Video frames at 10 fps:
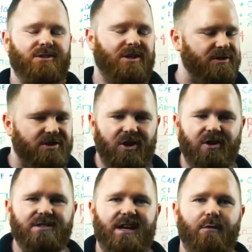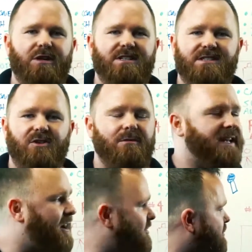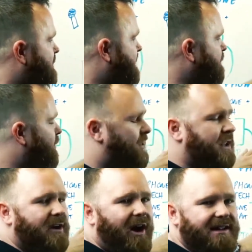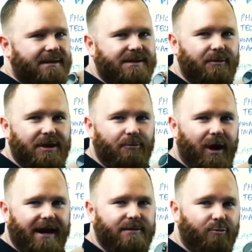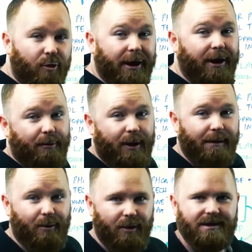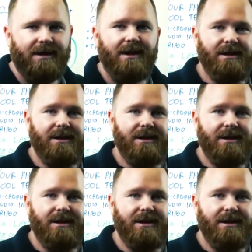concerns and we distill them down to simple concepts that we can write right on the whiteboard.